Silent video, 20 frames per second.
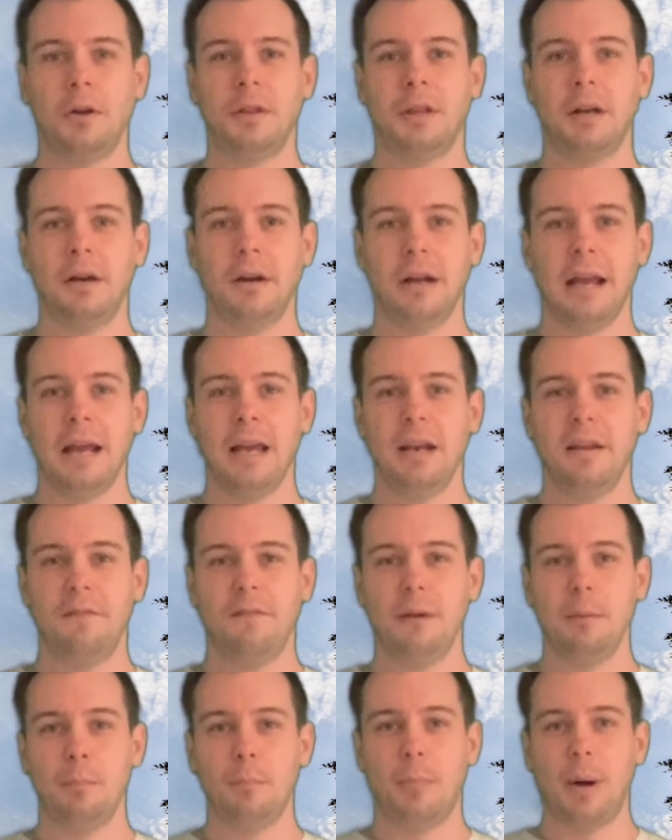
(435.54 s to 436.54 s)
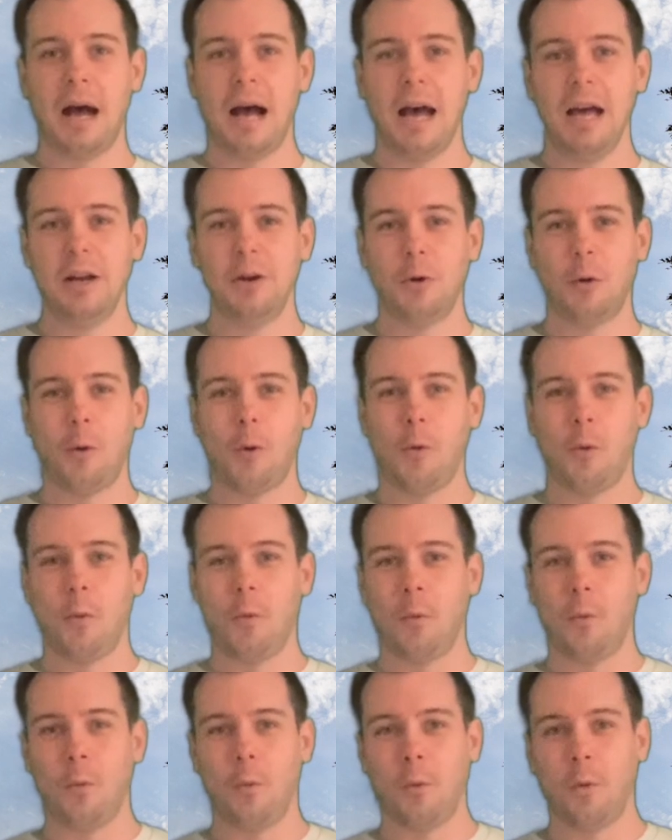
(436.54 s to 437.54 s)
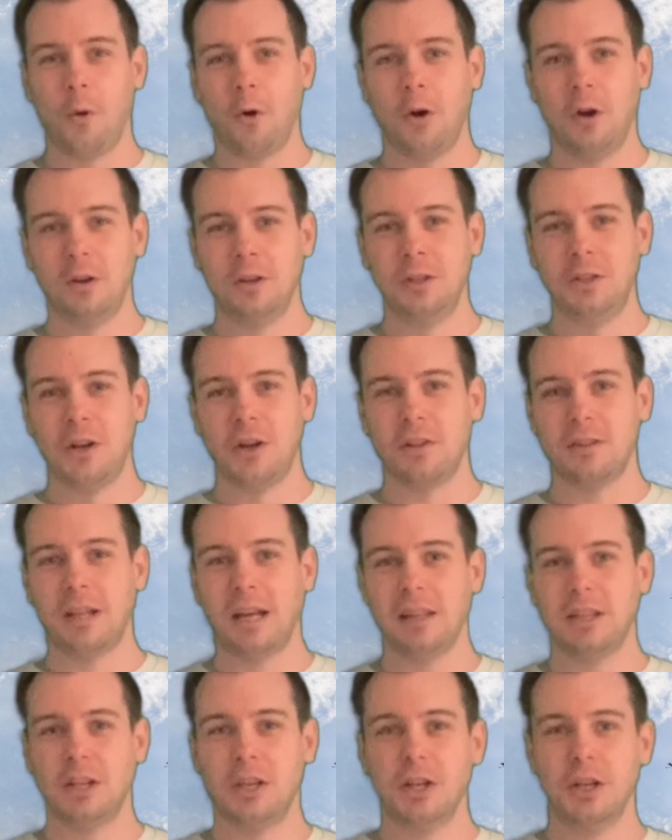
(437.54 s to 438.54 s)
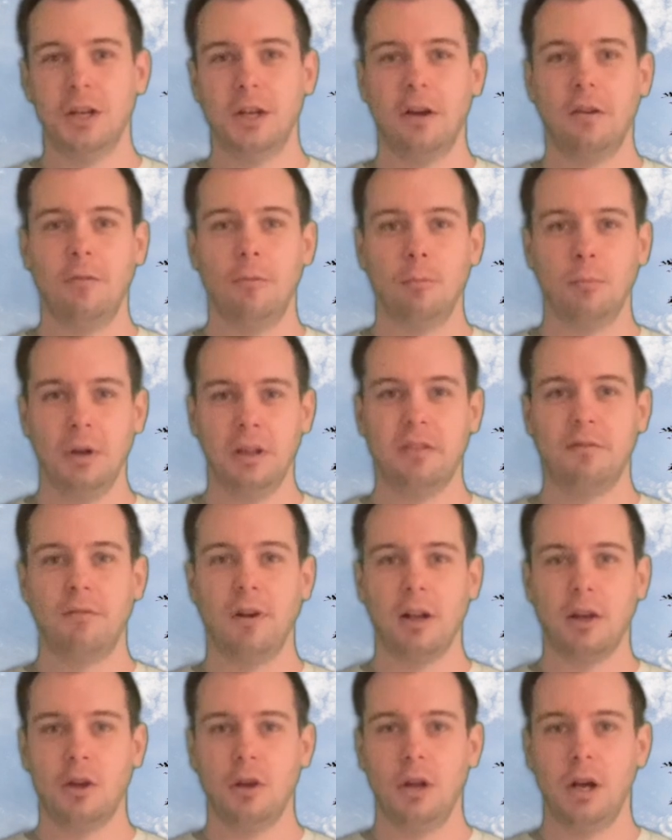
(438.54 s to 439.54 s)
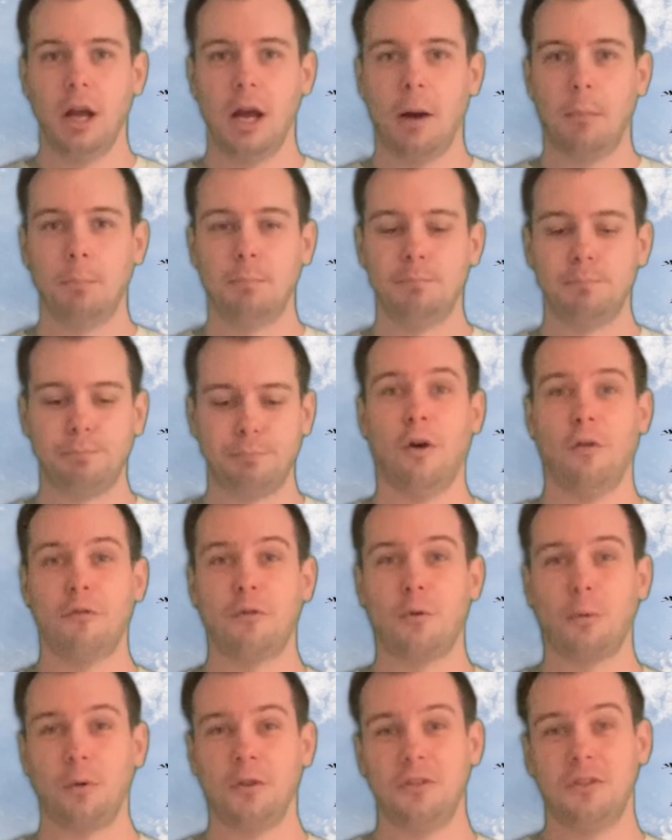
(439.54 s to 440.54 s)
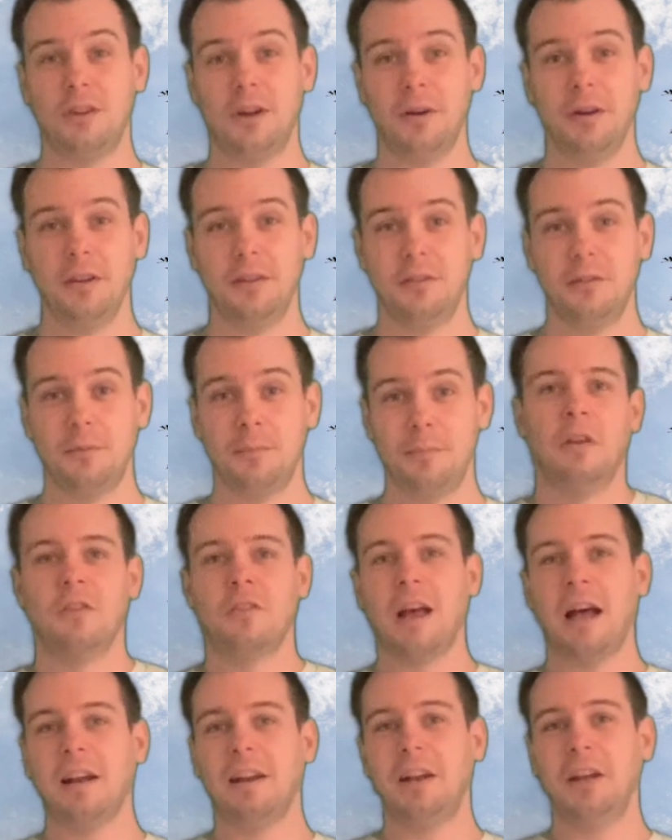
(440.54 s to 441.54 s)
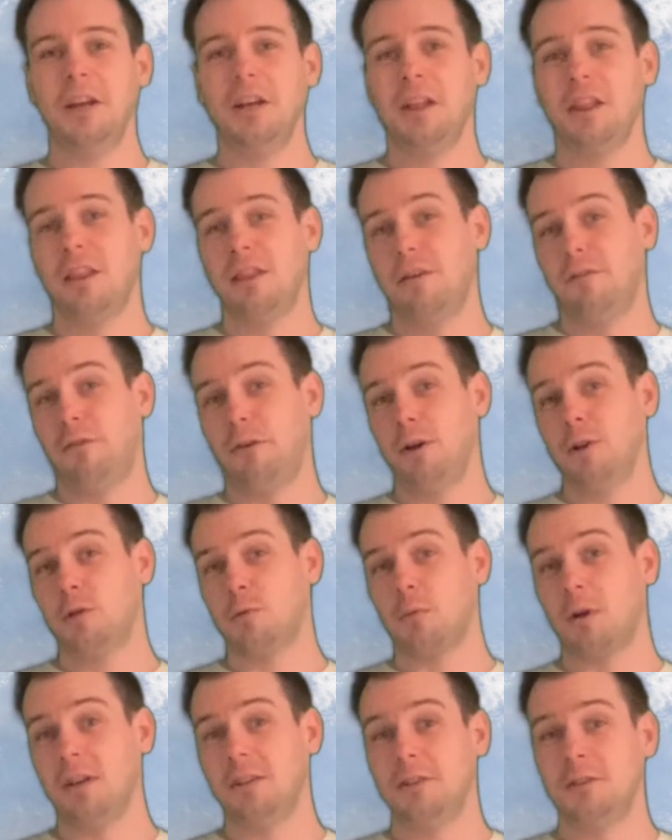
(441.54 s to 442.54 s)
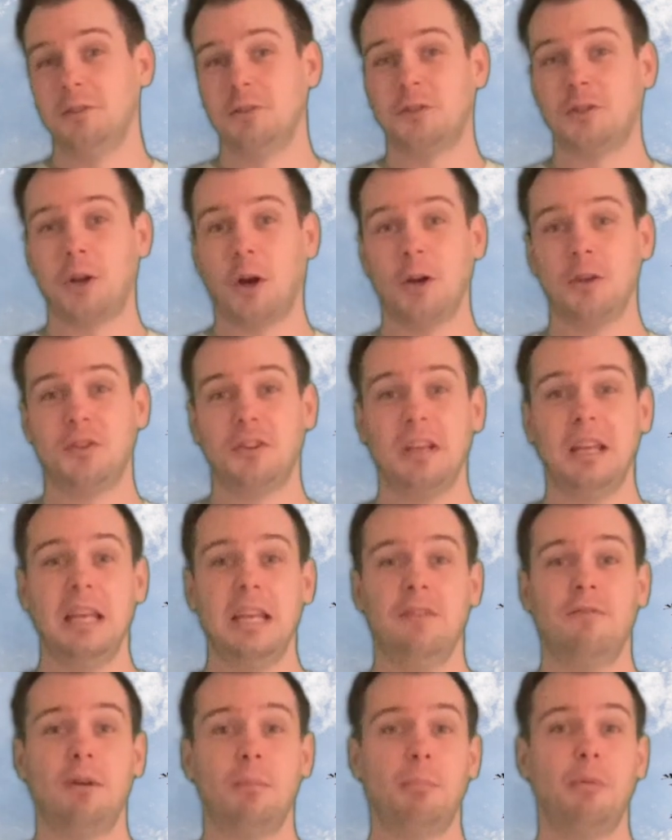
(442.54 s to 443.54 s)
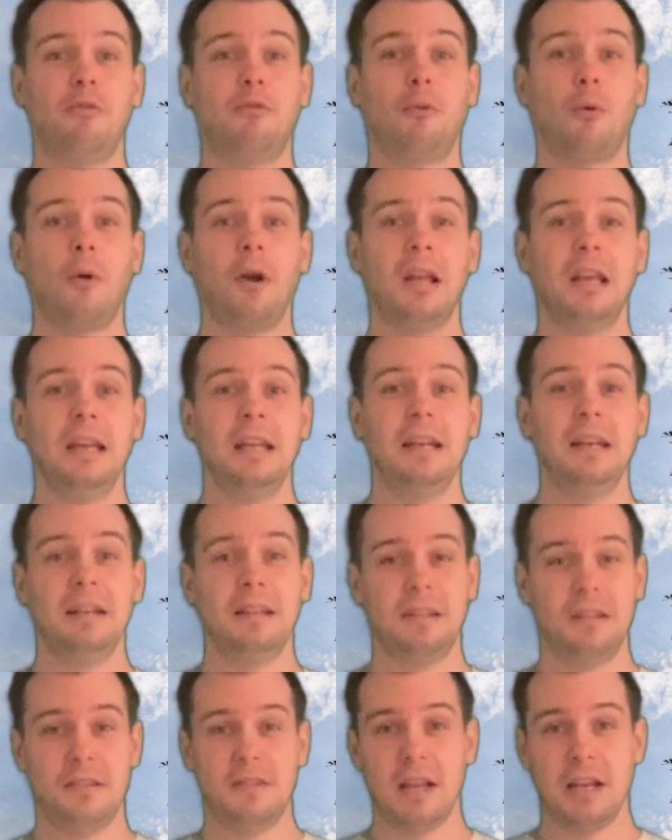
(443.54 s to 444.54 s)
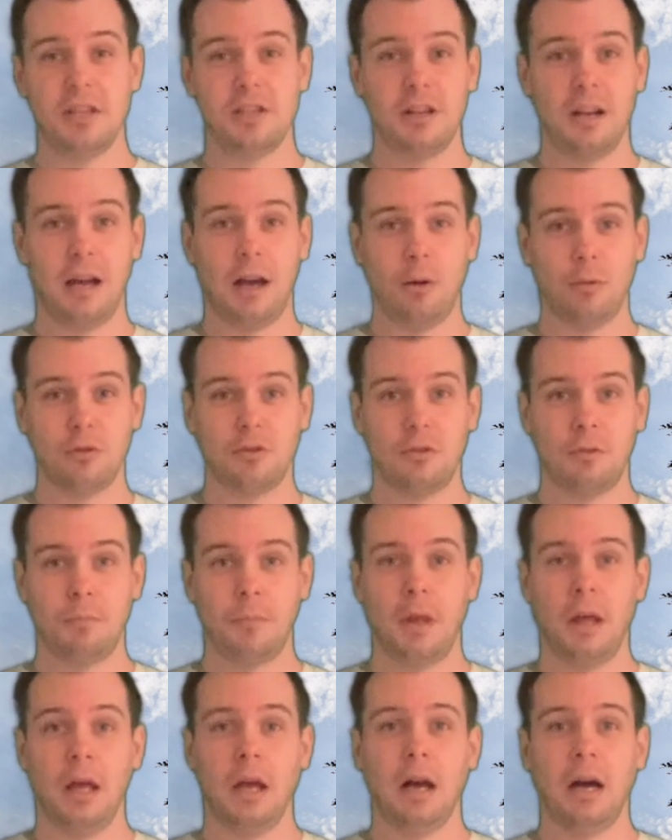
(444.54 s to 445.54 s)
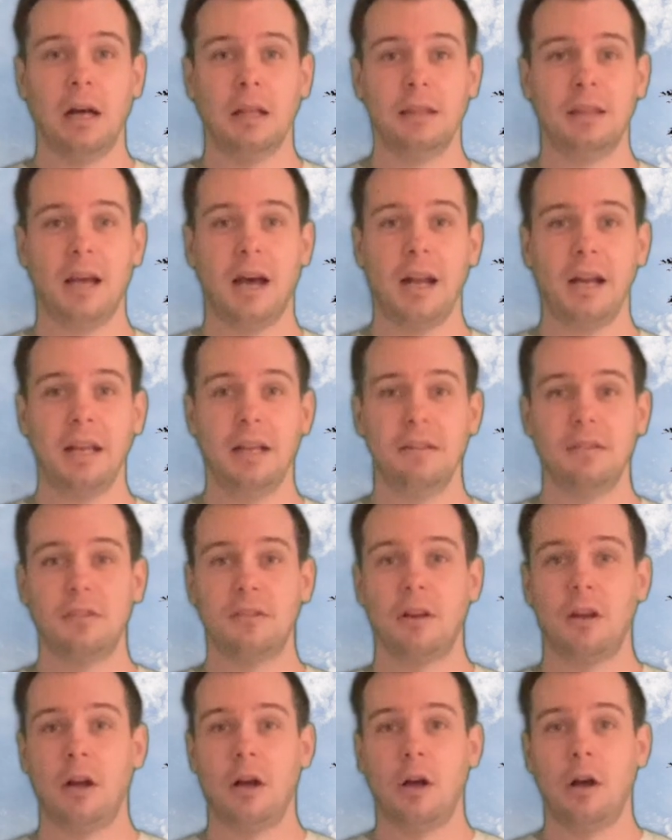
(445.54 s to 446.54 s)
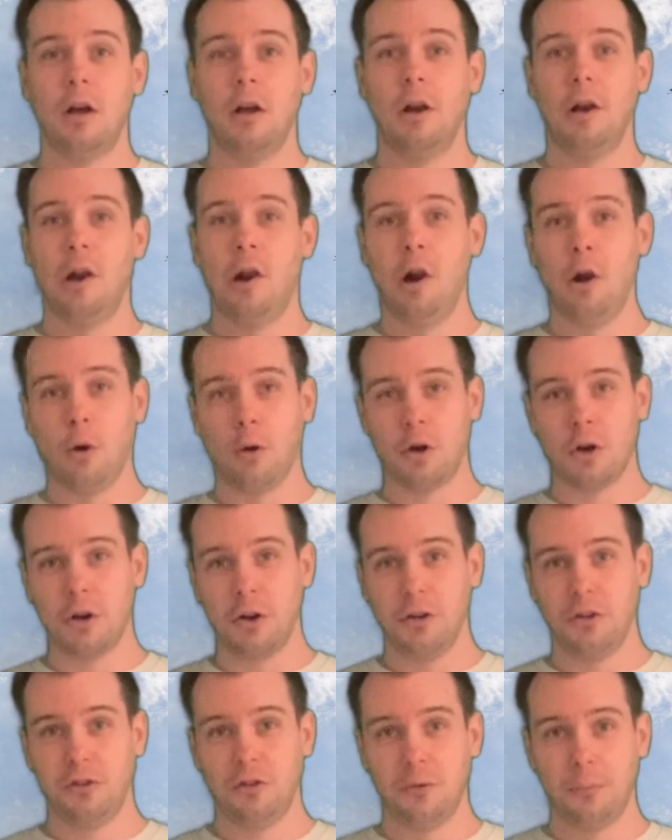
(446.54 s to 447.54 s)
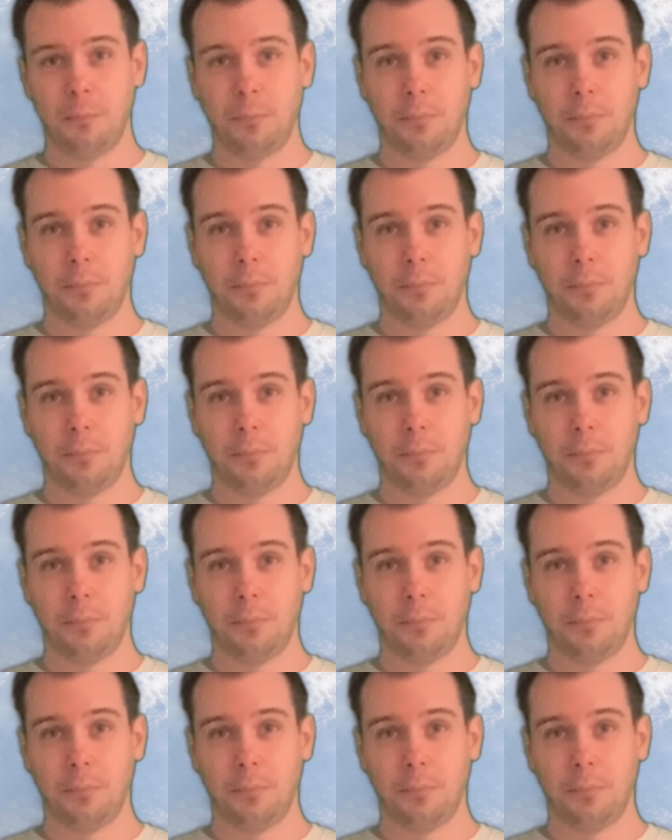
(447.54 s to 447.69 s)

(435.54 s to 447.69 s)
there anything bad or not that good with Valkyria? Of course there is. Sadly, the first one starts even before hitting the station house, and that is lockers.